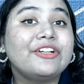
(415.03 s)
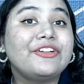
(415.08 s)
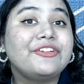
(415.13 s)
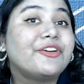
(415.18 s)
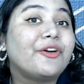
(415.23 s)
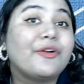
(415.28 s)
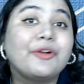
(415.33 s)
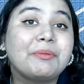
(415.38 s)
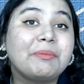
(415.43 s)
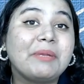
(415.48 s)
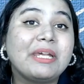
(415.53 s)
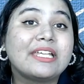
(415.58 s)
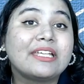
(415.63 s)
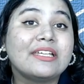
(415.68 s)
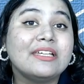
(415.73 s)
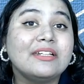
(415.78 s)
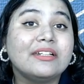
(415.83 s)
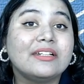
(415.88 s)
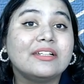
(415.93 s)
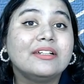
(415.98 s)
don't make
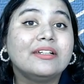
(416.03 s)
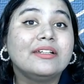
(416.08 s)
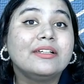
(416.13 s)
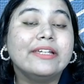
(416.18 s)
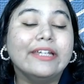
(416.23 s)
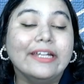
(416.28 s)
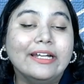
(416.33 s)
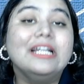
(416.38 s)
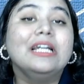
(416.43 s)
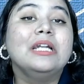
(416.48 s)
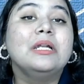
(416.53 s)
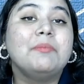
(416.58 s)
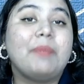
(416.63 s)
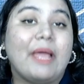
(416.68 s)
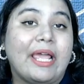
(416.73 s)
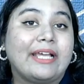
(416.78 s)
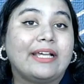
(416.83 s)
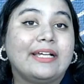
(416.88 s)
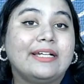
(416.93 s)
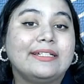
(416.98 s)
it il
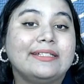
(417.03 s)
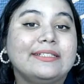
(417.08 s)
bek.